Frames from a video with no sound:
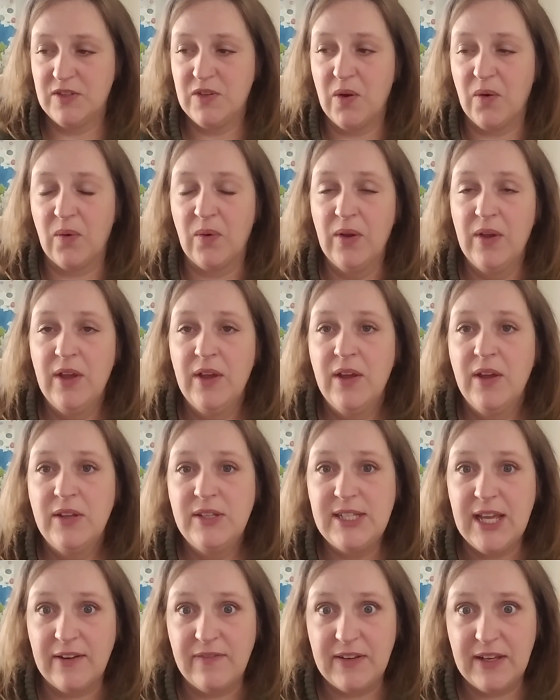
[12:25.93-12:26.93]
So
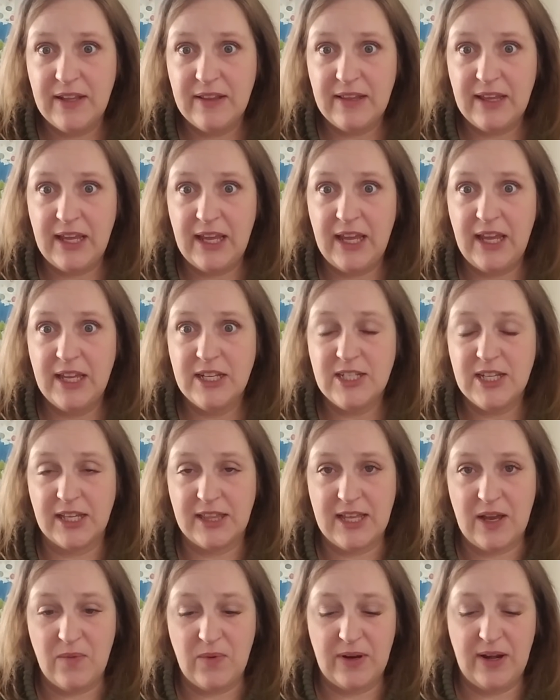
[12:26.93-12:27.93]
definitely check
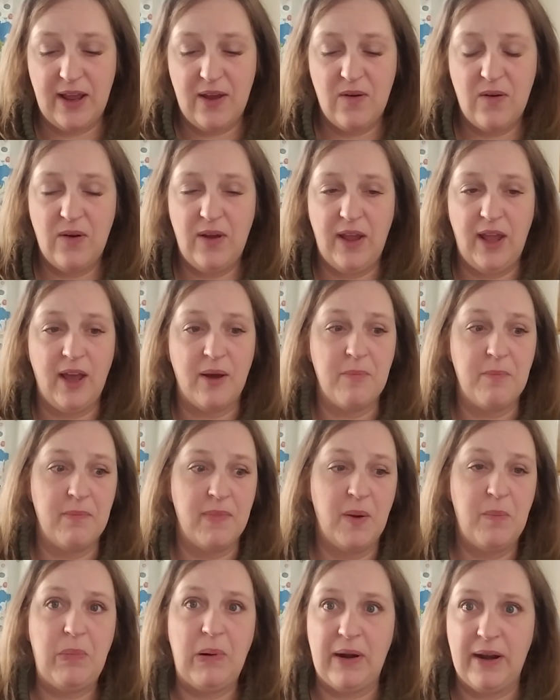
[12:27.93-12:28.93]
that one out. Um,
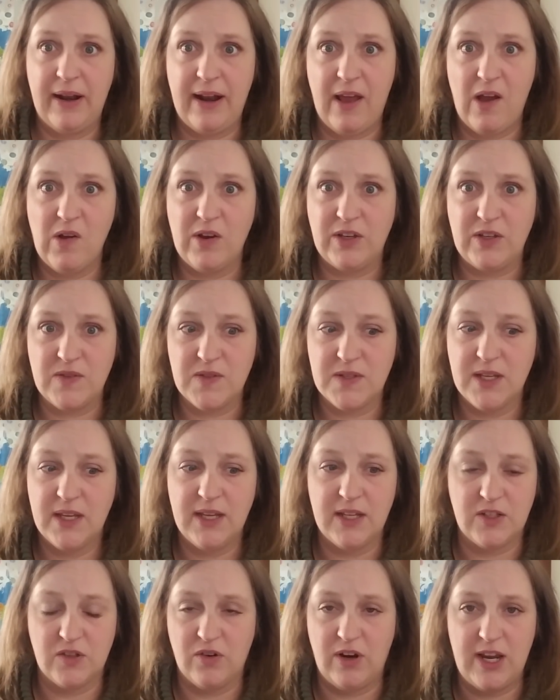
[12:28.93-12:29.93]
print it out and use it.
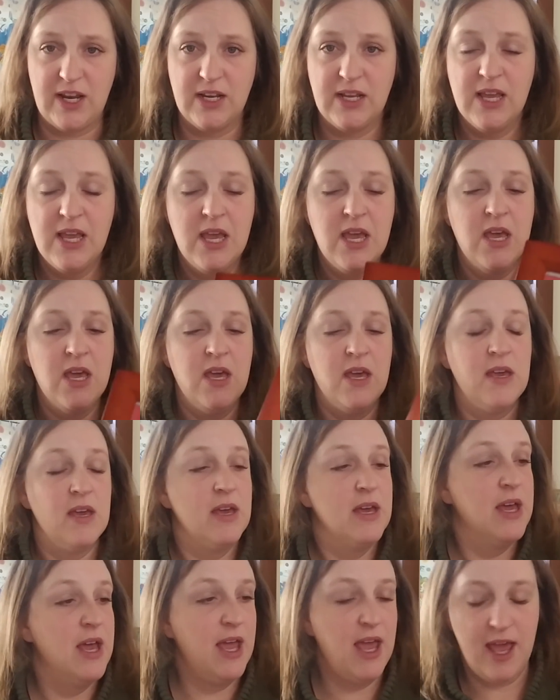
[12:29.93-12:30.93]
It's great.
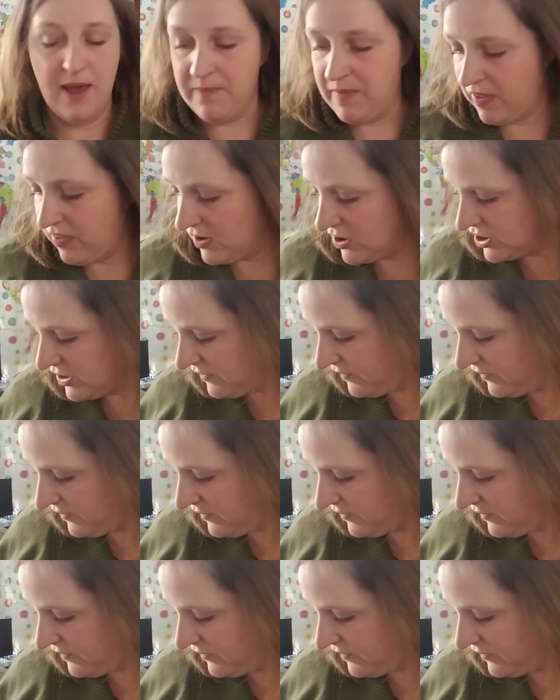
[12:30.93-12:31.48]
Um, there's a